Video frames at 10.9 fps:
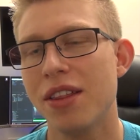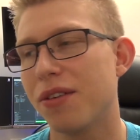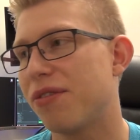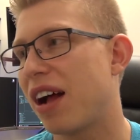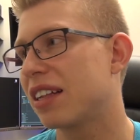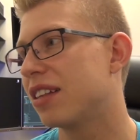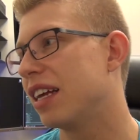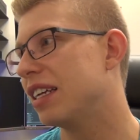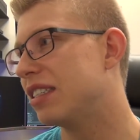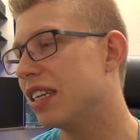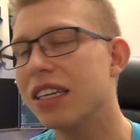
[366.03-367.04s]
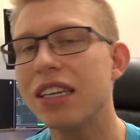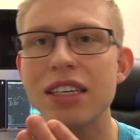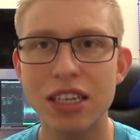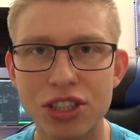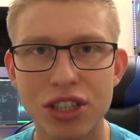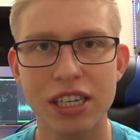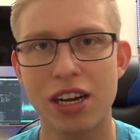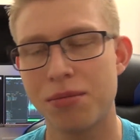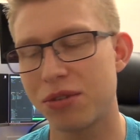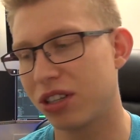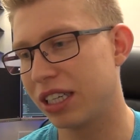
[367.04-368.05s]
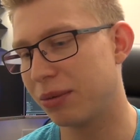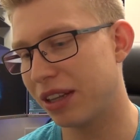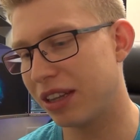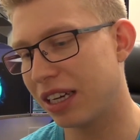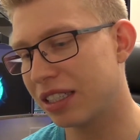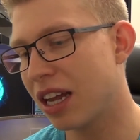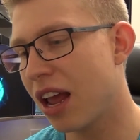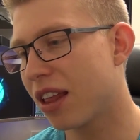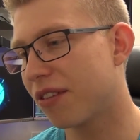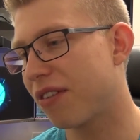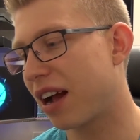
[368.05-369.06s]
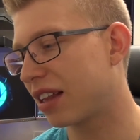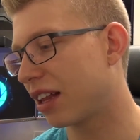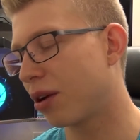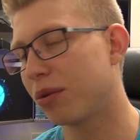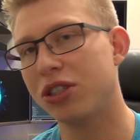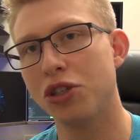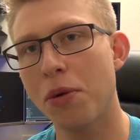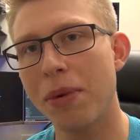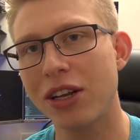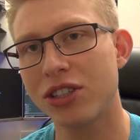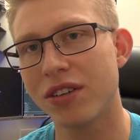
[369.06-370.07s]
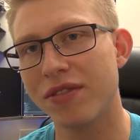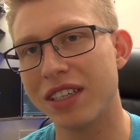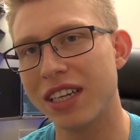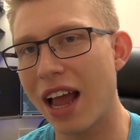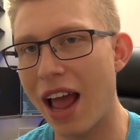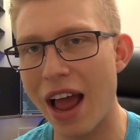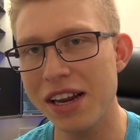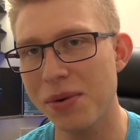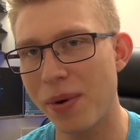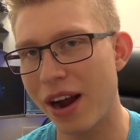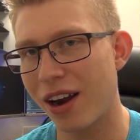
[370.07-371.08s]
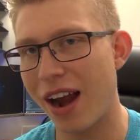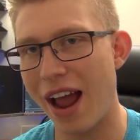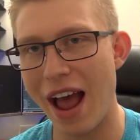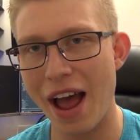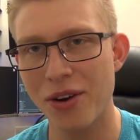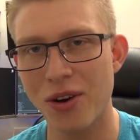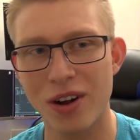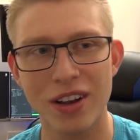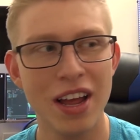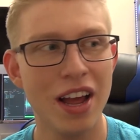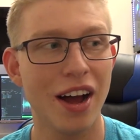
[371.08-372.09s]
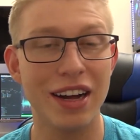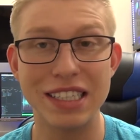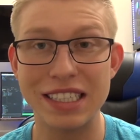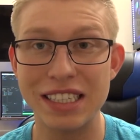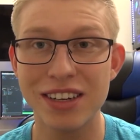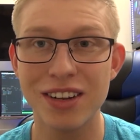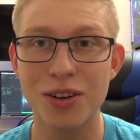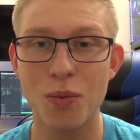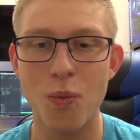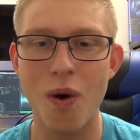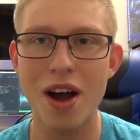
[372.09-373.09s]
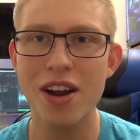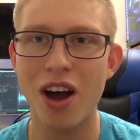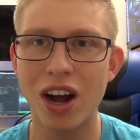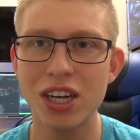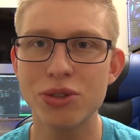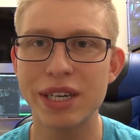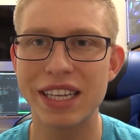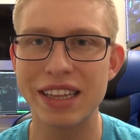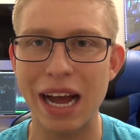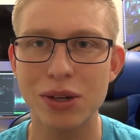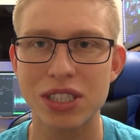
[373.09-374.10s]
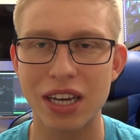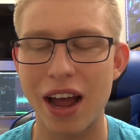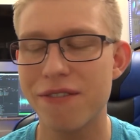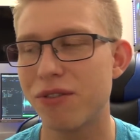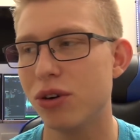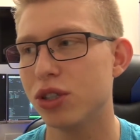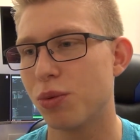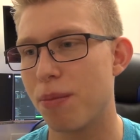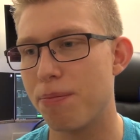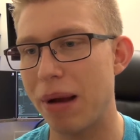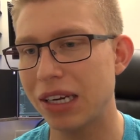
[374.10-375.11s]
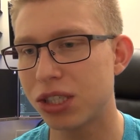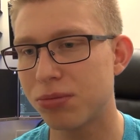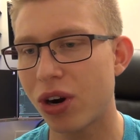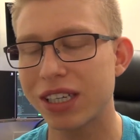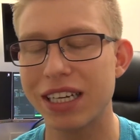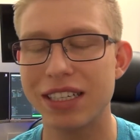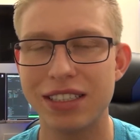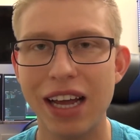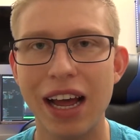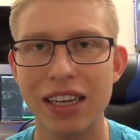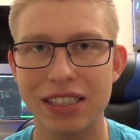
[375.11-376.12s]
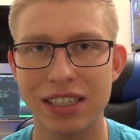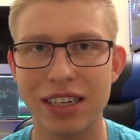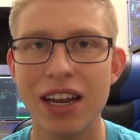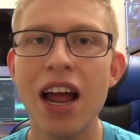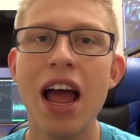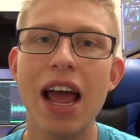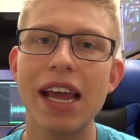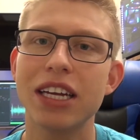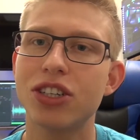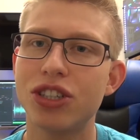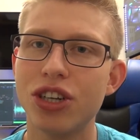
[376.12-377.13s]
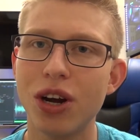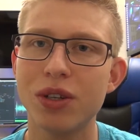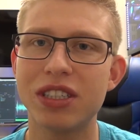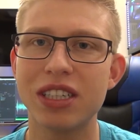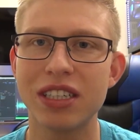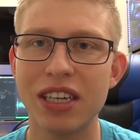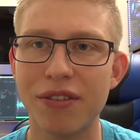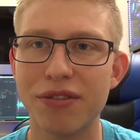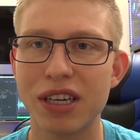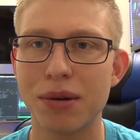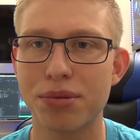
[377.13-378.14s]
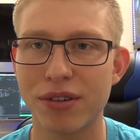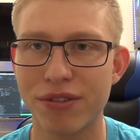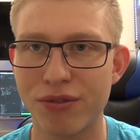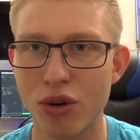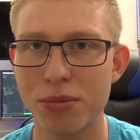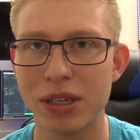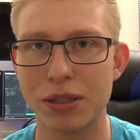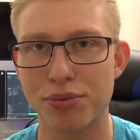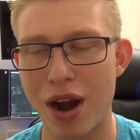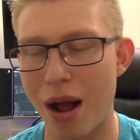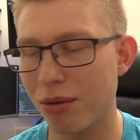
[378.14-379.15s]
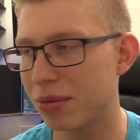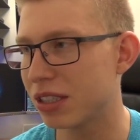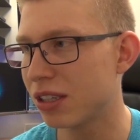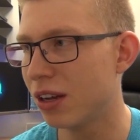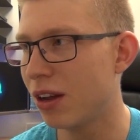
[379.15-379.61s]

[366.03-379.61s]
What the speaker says: The fact that they didn't initially come clean with this, the fact that there was no mention of this anywhere at all until 100,000 iPhones were benchmarked and tested and showed significant performance problems.